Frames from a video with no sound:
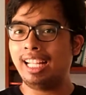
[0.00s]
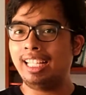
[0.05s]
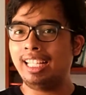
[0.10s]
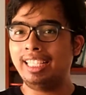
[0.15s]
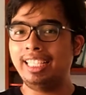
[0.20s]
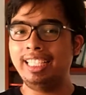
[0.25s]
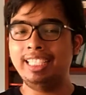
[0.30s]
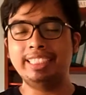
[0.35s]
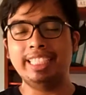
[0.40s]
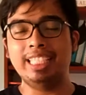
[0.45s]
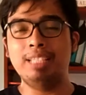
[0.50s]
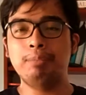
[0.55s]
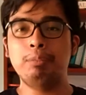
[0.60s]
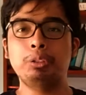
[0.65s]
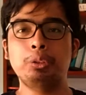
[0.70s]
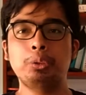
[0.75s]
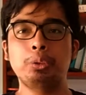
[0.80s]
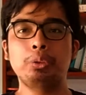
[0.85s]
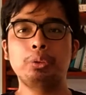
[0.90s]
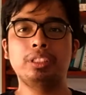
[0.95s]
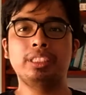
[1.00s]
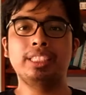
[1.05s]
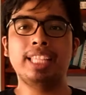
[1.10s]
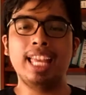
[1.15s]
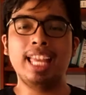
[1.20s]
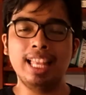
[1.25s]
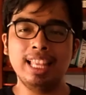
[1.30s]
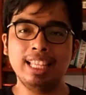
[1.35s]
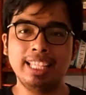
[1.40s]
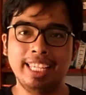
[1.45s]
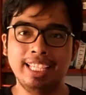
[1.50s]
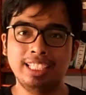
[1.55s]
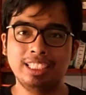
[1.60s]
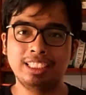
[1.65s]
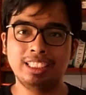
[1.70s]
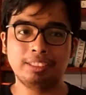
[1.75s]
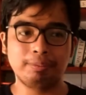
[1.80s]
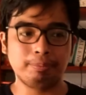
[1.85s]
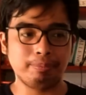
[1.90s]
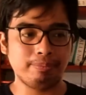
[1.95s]
he's able to tell
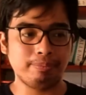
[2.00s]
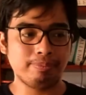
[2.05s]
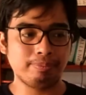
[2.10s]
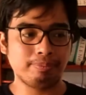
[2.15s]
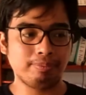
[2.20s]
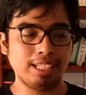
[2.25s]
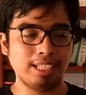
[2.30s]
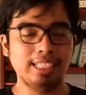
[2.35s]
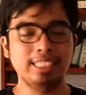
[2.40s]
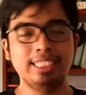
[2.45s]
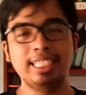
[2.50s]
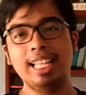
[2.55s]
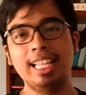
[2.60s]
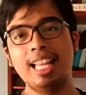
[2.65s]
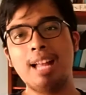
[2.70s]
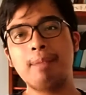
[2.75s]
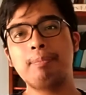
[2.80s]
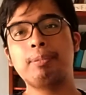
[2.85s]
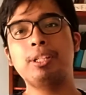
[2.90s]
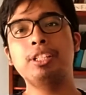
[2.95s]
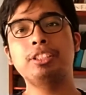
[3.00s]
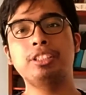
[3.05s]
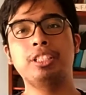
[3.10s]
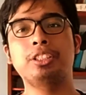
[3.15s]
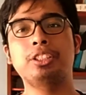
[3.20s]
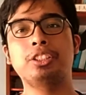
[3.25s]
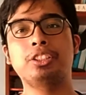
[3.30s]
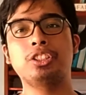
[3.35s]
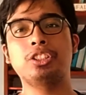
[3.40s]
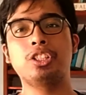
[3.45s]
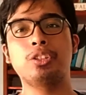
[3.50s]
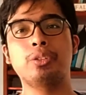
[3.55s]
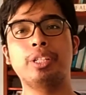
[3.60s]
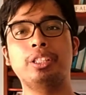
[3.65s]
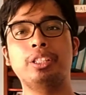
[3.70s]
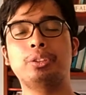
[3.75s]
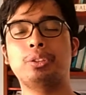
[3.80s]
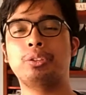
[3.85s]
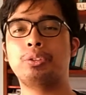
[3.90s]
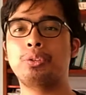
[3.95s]
a personal story
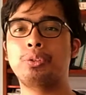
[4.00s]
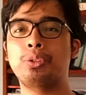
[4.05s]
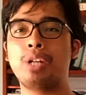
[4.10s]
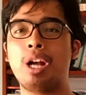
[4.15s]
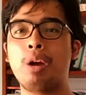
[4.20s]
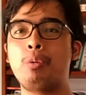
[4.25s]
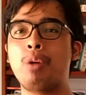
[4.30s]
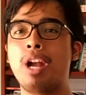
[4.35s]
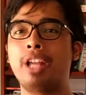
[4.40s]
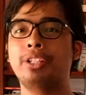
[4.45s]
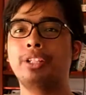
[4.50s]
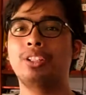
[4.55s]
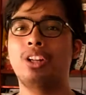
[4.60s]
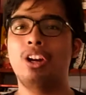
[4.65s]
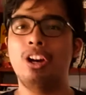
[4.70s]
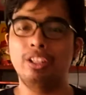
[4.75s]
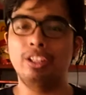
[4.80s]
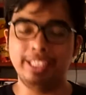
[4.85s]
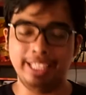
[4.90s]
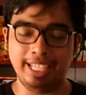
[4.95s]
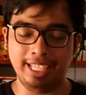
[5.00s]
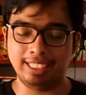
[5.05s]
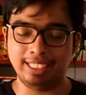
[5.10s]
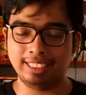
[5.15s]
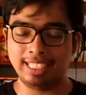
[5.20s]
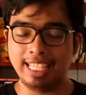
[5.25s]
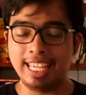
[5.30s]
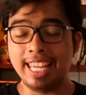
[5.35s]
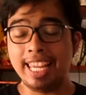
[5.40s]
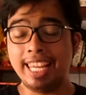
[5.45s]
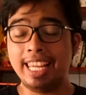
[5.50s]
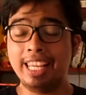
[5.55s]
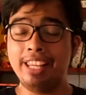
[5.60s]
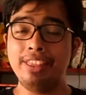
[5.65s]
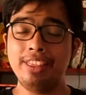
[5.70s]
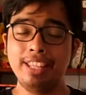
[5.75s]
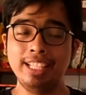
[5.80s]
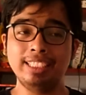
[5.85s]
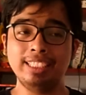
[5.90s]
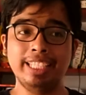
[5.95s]
to a wider audience.
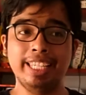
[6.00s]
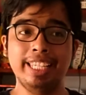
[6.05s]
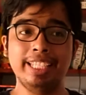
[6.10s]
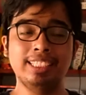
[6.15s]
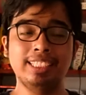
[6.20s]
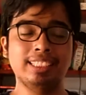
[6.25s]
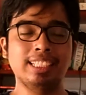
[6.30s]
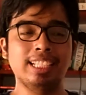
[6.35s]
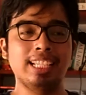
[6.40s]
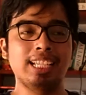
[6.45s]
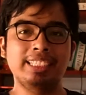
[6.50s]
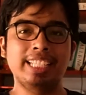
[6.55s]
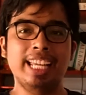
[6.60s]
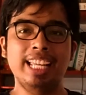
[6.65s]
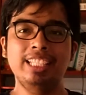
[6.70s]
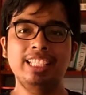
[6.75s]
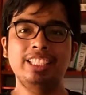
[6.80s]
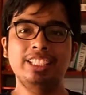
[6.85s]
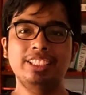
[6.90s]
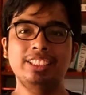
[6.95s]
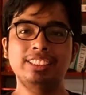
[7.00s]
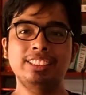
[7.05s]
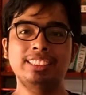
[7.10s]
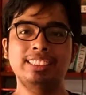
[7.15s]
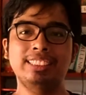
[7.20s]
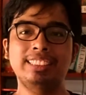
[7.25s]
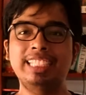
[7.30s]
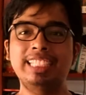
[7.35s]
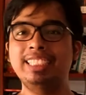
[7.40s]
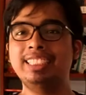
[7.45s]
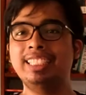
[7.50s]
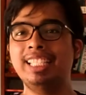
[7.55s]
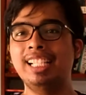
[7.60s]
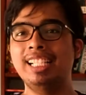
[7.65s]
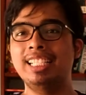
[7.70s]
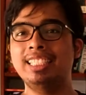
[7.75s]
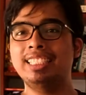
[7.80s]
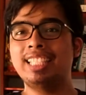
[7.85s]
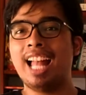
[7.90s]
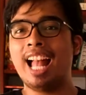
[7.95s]
In this case, 10 Years
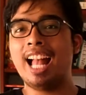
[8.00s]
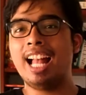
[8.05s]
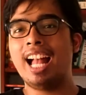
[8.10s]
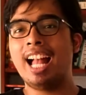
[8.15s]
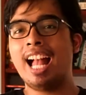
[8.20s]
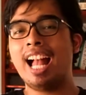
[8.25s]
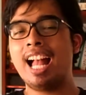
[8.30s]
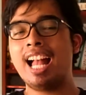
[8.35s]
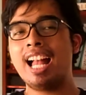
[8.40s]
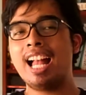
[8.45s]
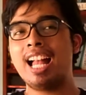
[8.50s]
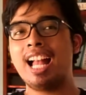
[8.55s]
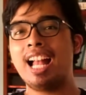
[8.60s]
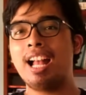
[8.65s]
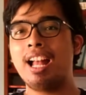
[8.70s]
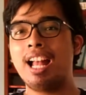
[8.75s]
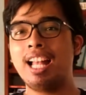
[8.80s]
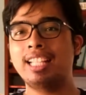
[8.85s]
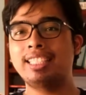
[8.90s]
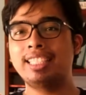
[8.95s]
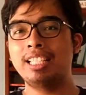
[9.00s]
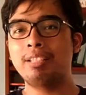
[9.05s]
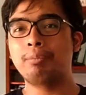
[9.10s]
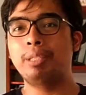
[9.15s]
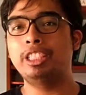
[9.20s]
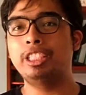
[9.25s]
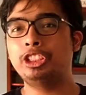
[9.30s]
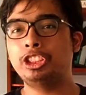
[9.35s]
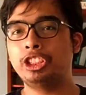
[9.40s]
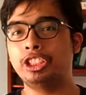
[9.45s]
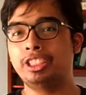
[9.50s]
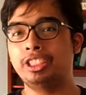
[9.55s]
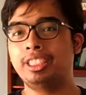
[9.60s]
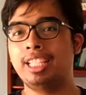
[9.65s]
details a celebration